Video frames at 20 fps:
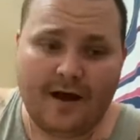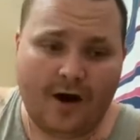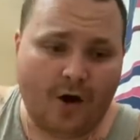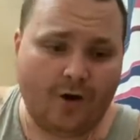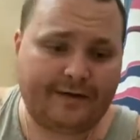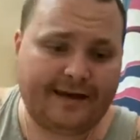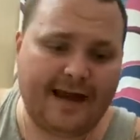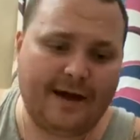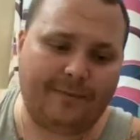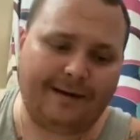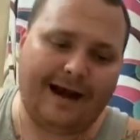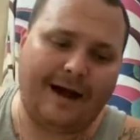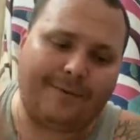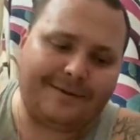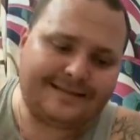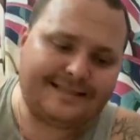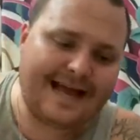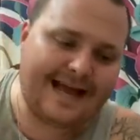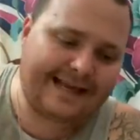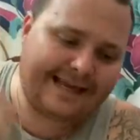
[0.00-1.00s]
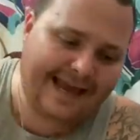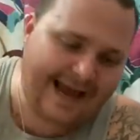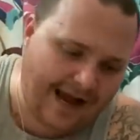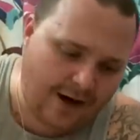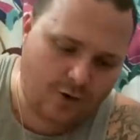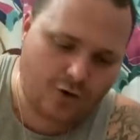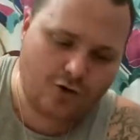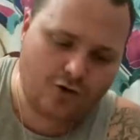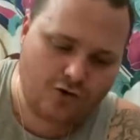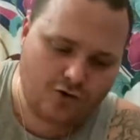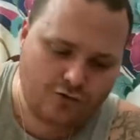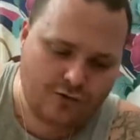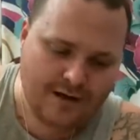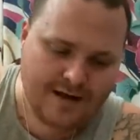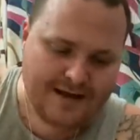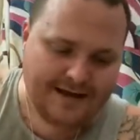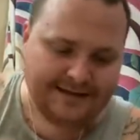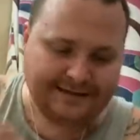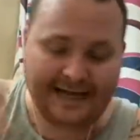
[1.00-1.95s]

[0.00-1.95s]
Okay, when I was at Calhoun,